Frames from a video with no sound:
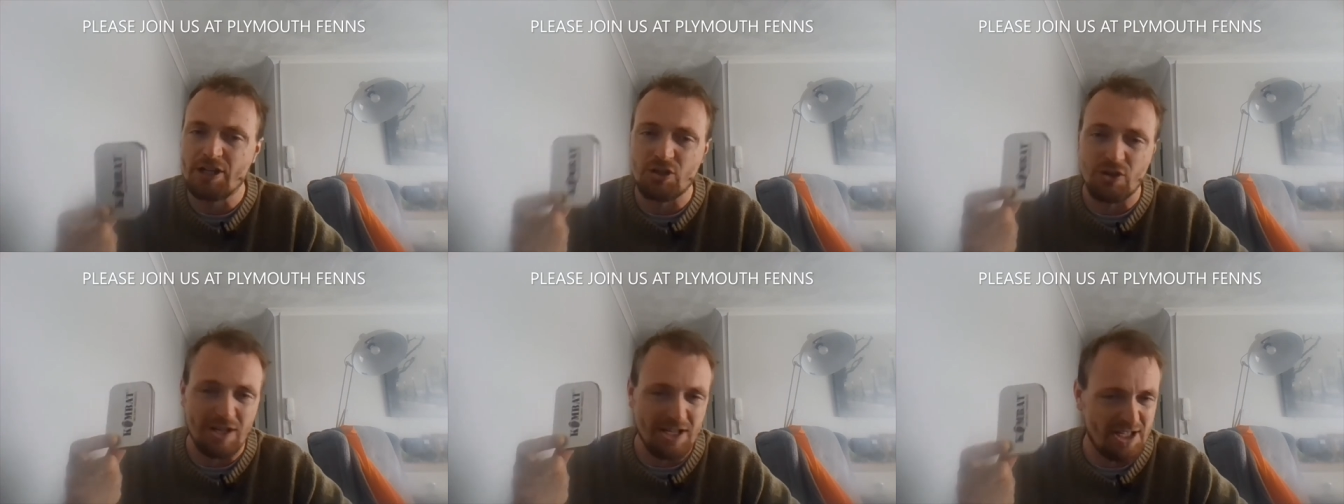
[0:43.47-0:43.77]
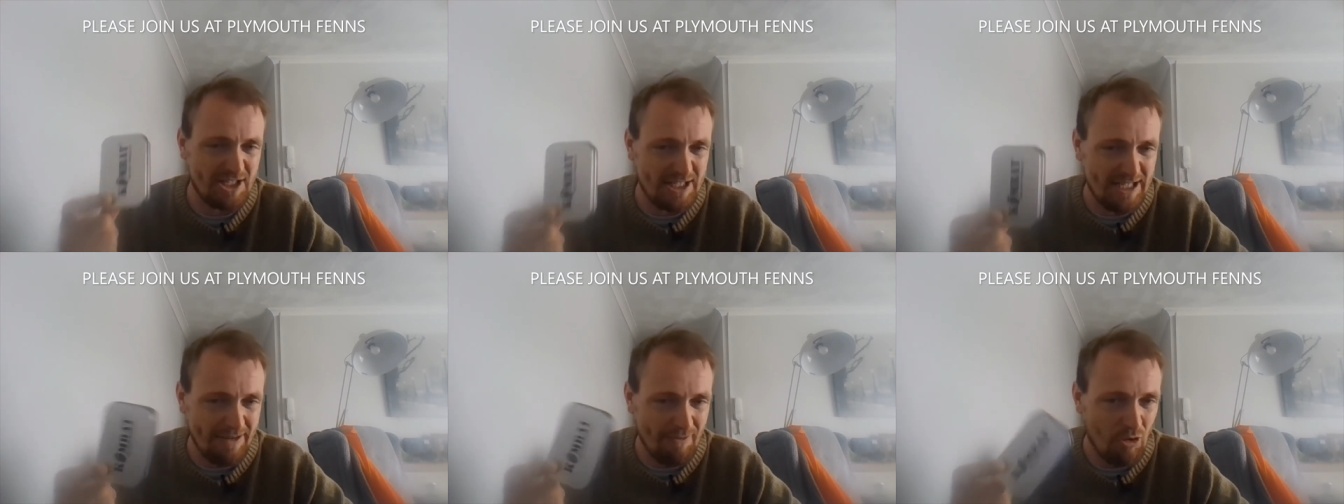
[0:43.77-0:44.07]
so
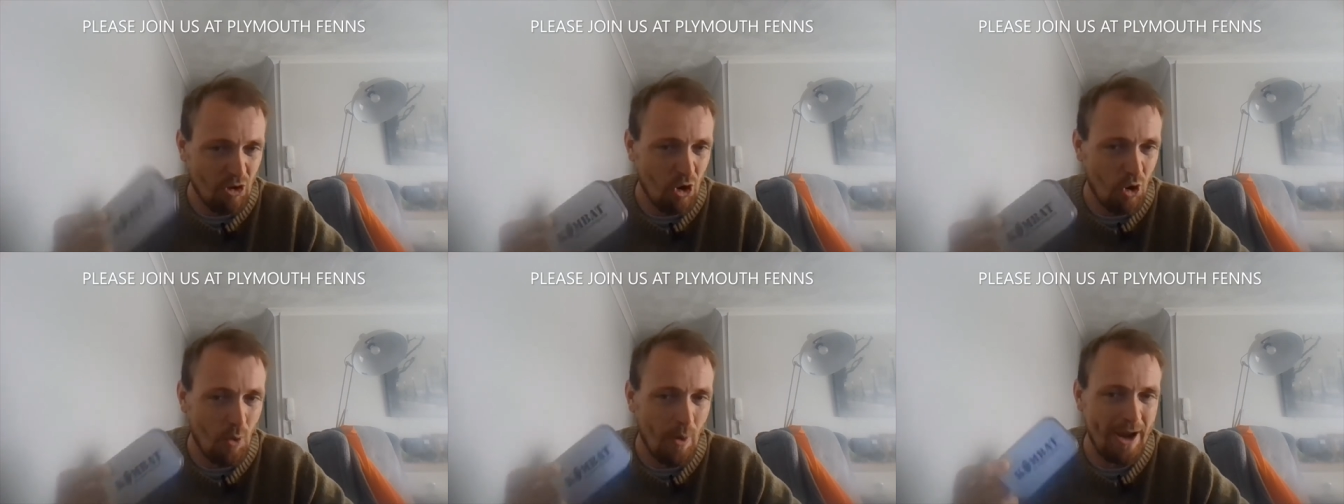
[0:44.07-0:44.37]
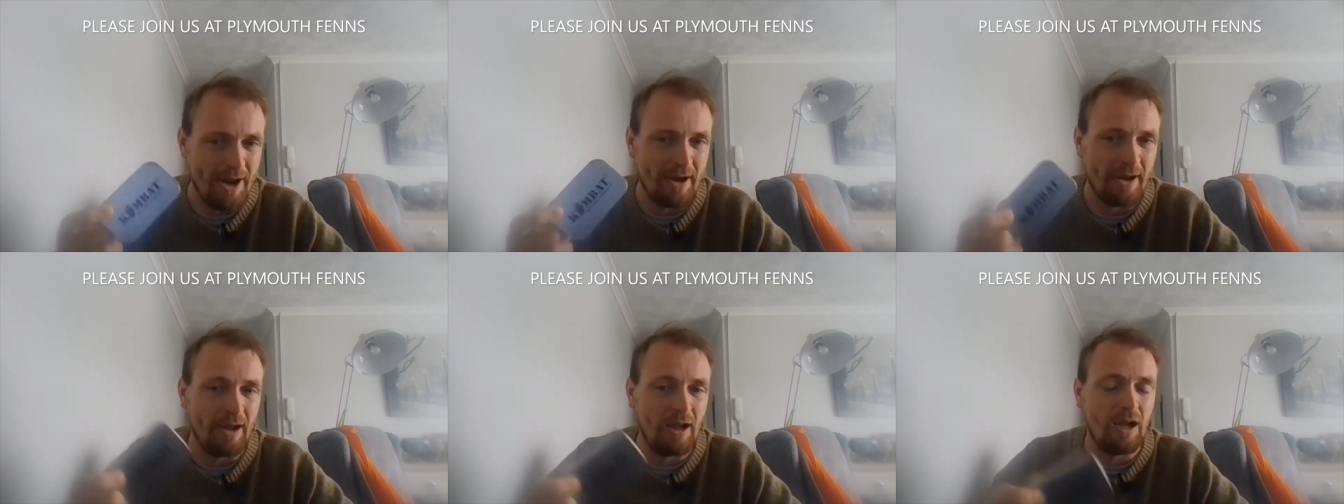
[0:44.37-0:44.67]
that's 7
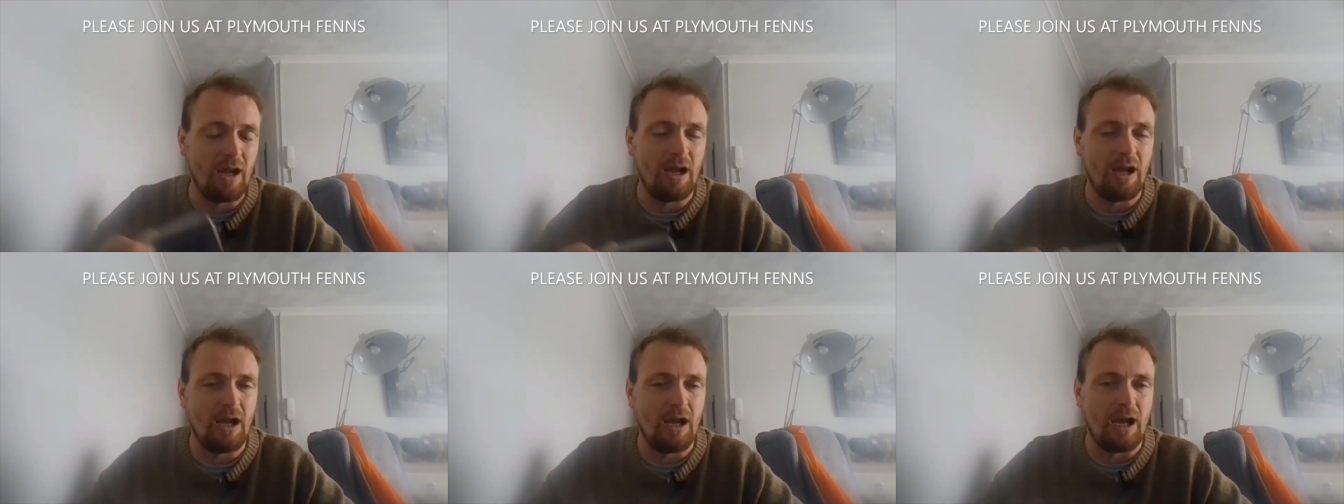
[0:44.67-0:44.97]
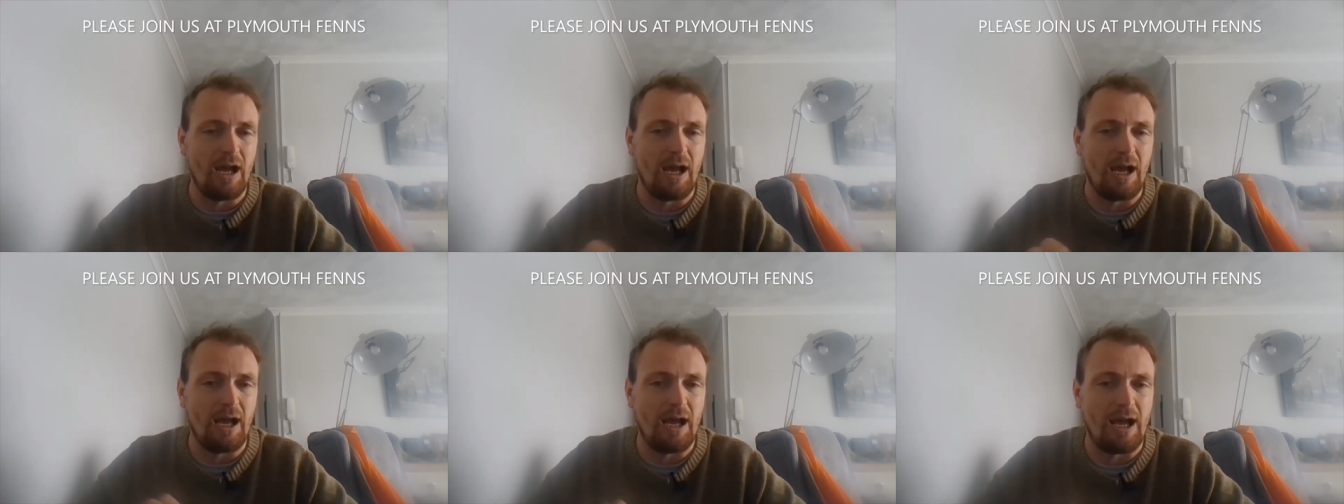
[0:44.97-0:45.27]
quid.
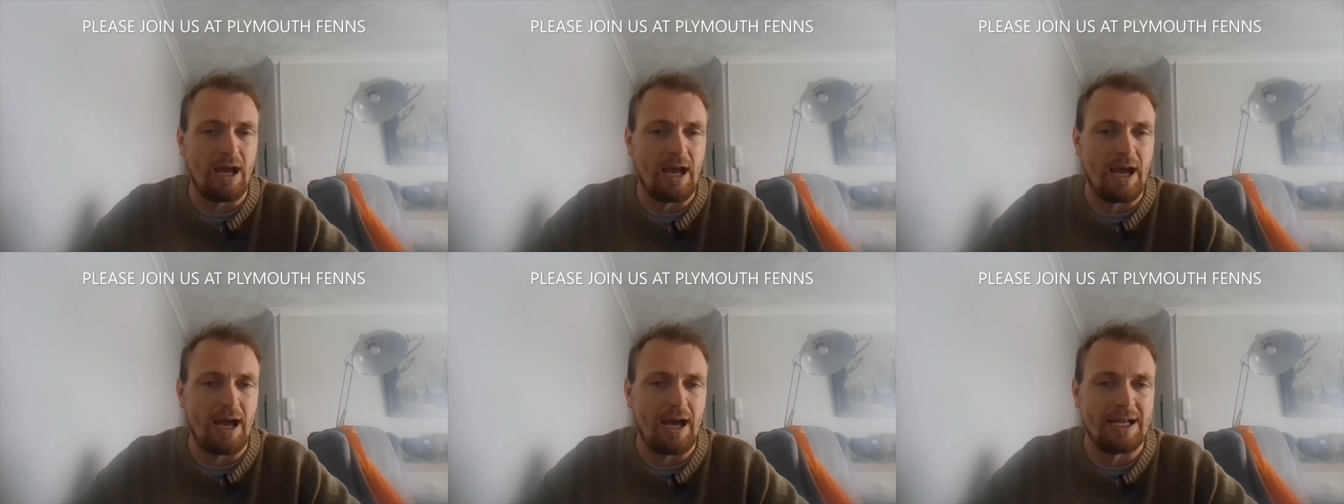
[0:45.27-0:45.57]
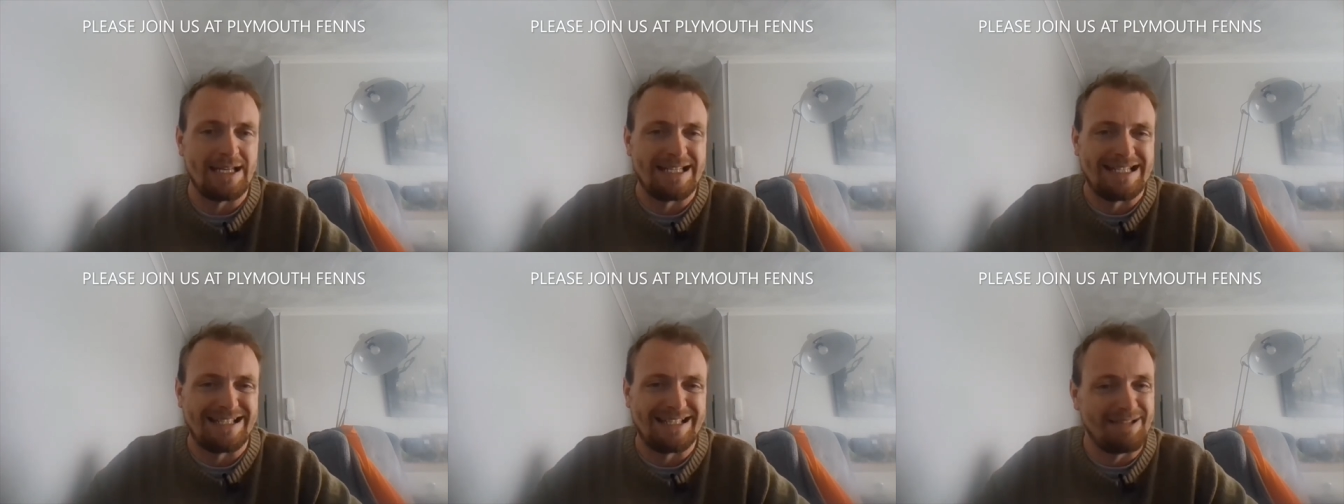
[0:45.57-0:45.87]

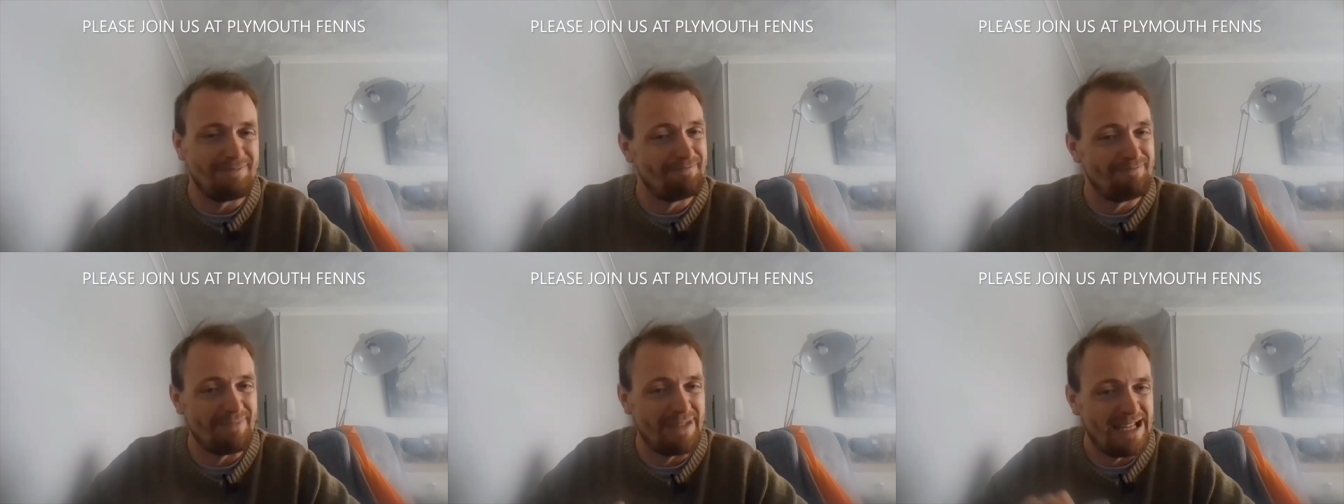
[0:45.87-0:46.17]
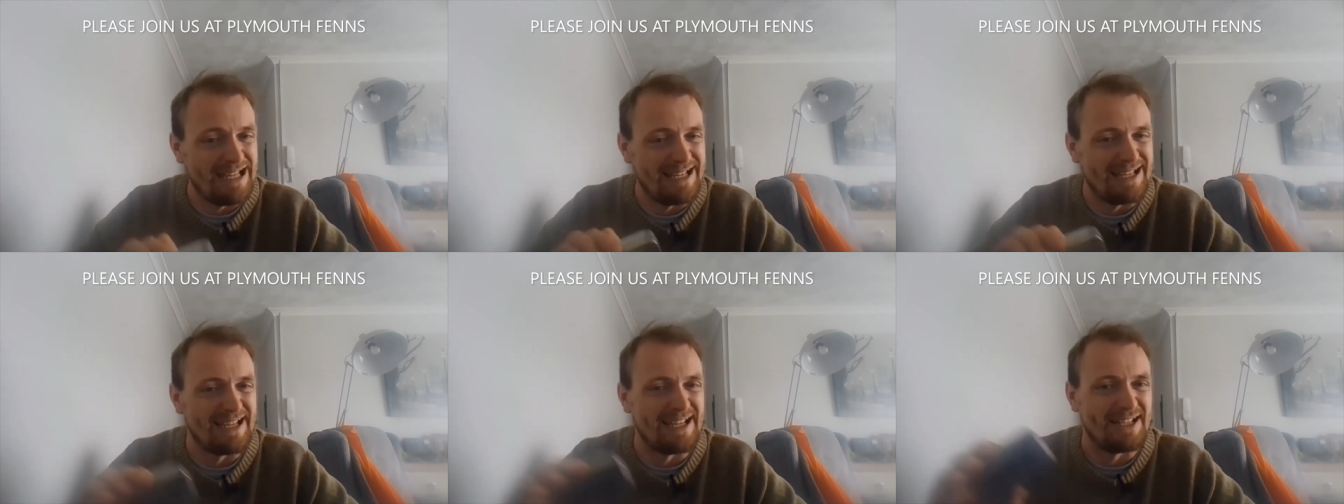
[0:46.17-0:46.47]
And to
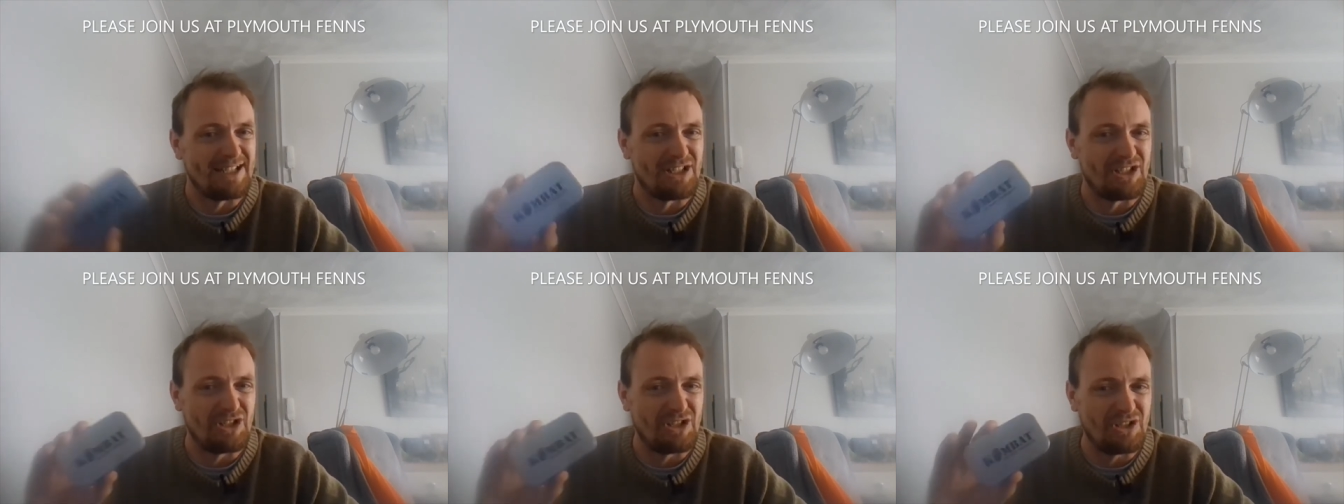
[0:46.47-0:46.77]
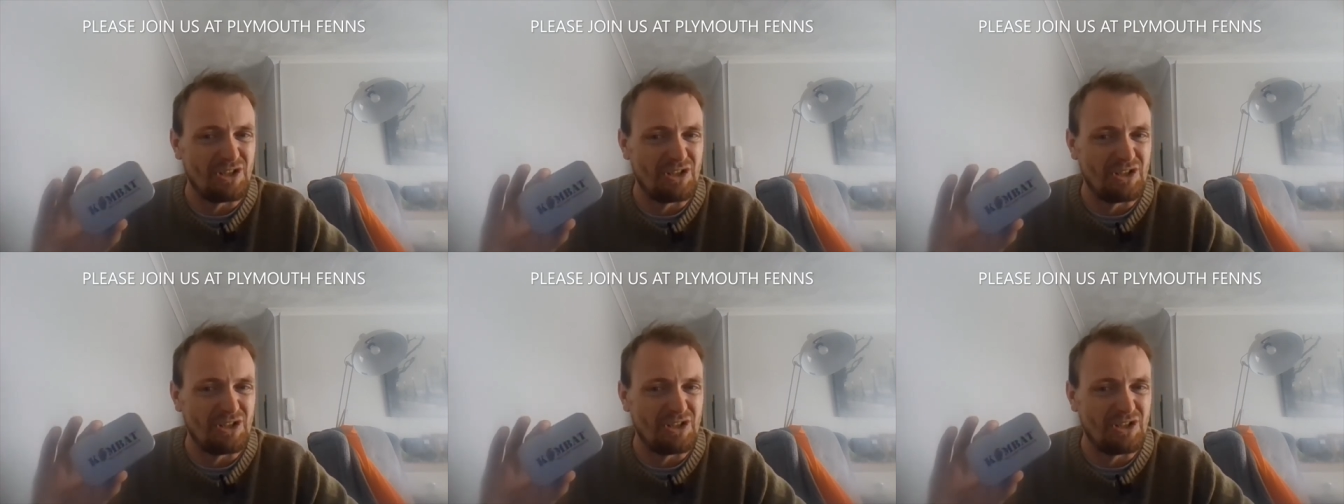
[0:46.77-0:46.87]
me, it's